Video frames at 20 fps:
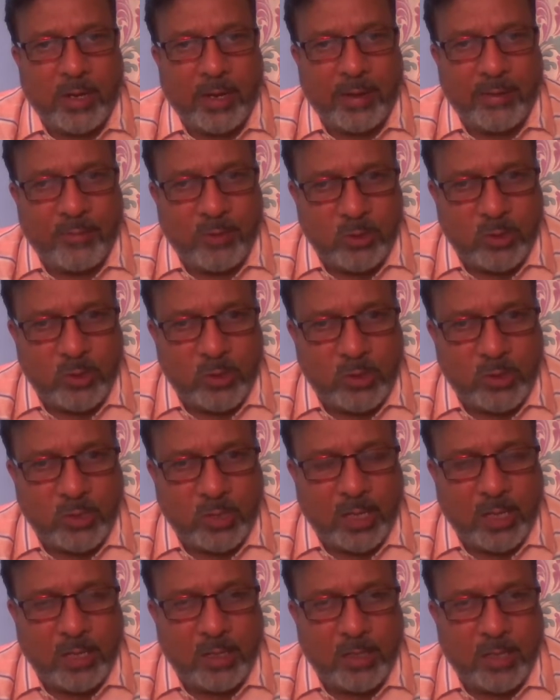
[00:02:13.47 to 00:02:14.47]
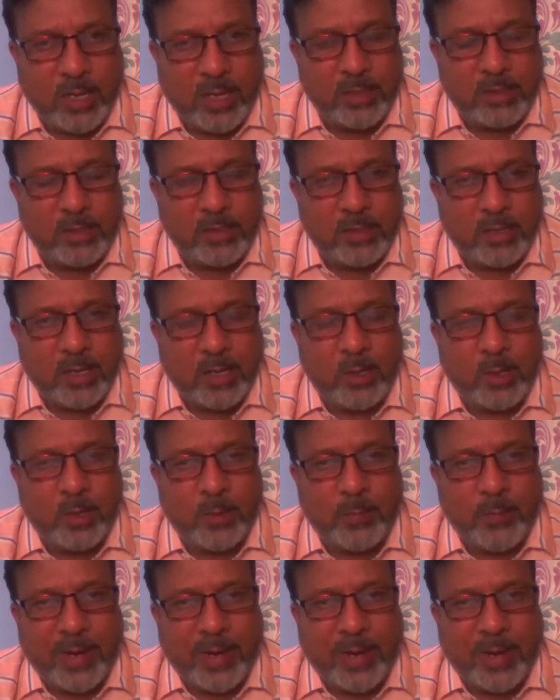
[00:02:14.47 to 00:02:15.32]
also seen that the regular